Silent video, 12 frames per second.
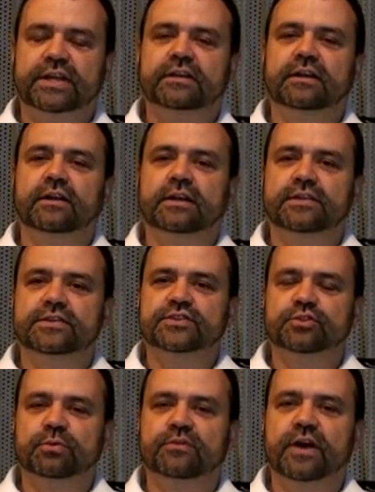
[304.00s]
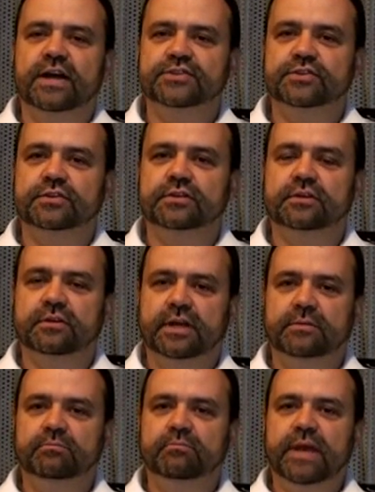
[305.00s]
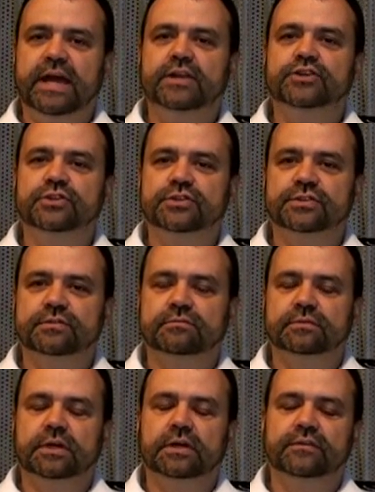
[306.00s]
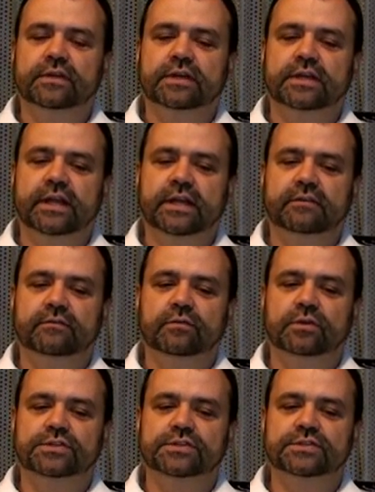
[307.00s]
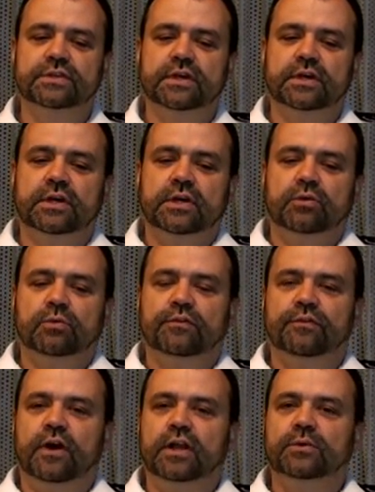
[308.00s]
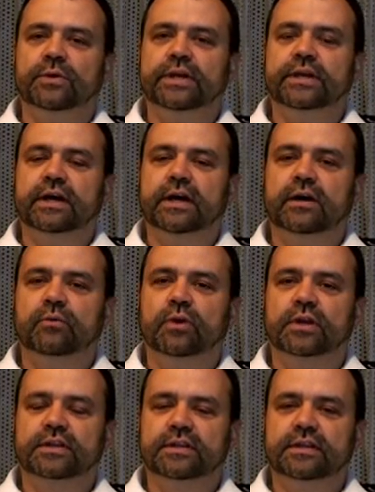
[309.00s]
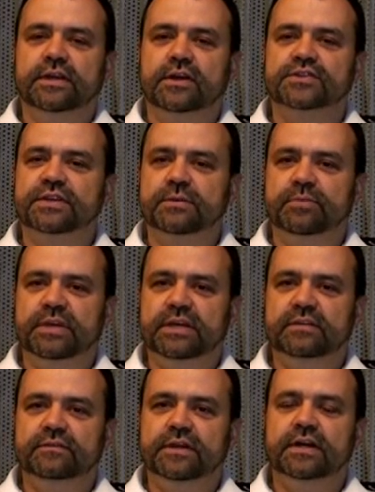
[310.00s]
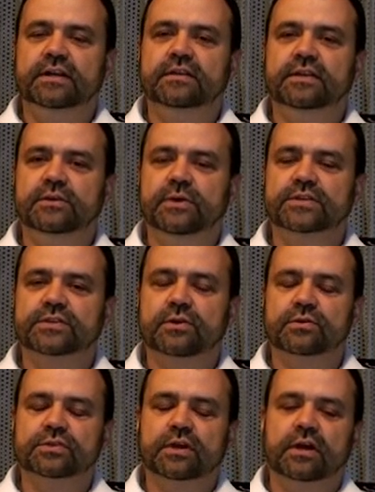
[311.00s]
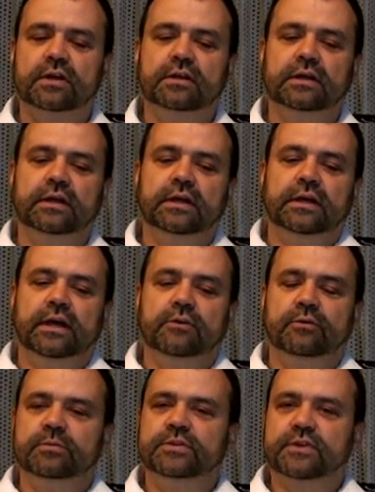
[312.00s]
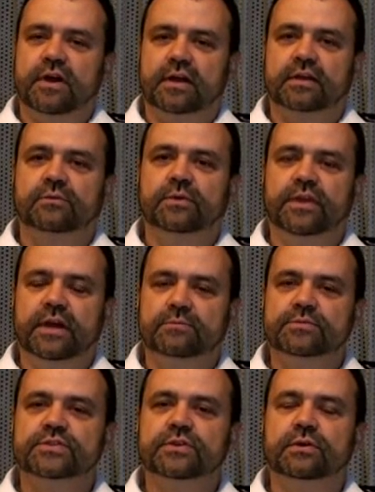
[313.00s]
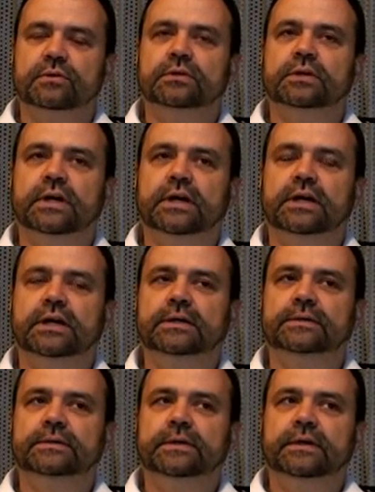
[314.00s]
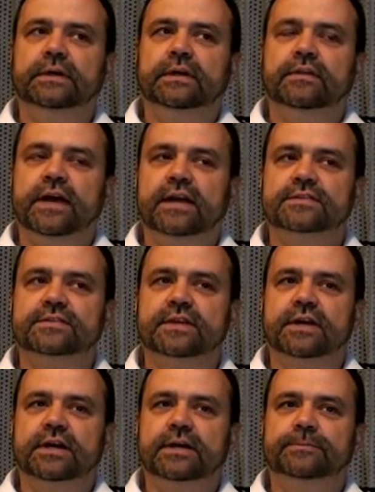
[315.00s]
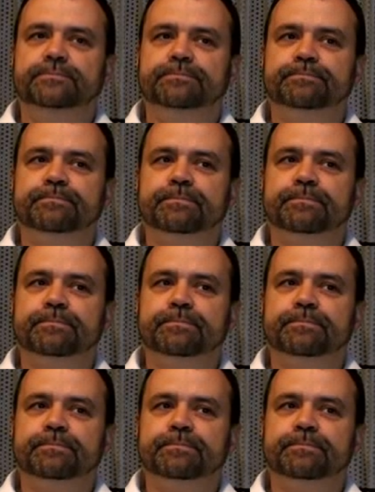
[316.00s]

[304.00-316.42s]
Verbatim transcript: particularly the supervisor and managers of the Canadian Forces. We're following uh, work that the RCMP have done in the U.S. Coast Guard and we've been talking with them. So uh, that's uh,